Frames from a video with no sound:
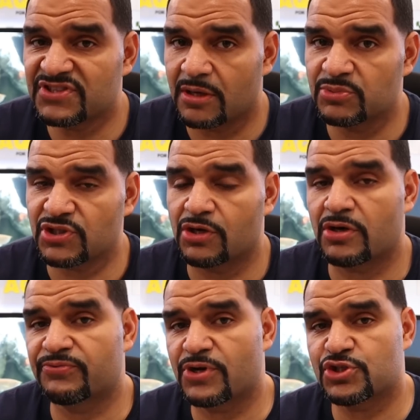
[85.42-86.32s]
sumps on
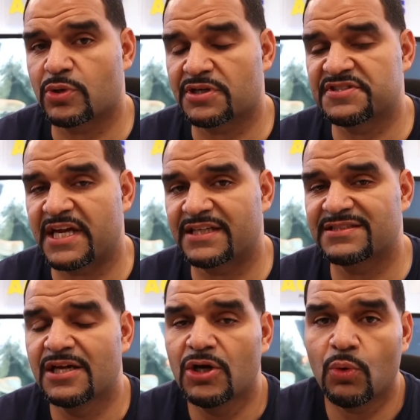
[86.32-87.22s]
our freshwater tanks,
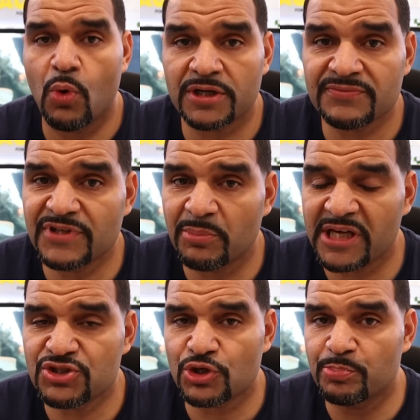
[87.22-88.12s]
one of the
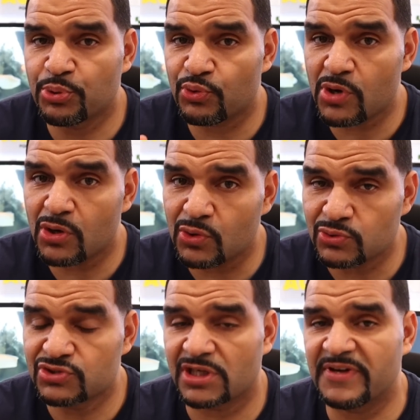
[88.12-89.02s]
major
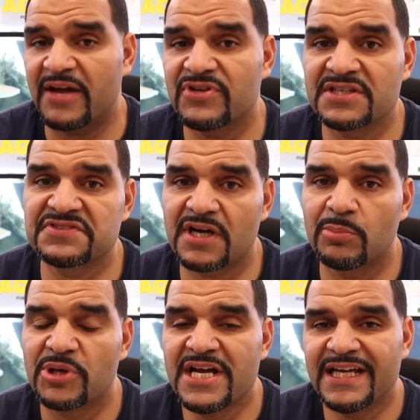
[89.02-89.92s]
pros of having a
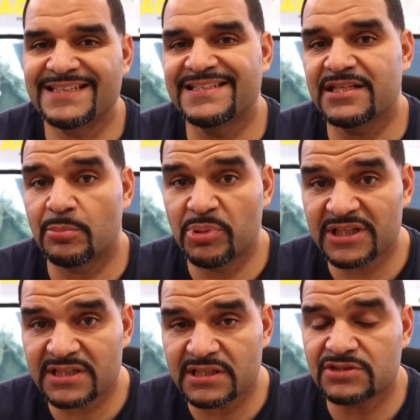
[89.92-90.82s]
sump is the
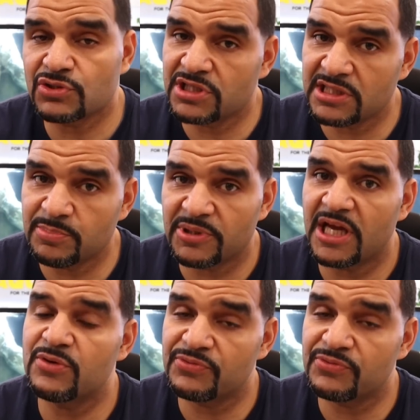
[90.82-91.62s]
ability to keep a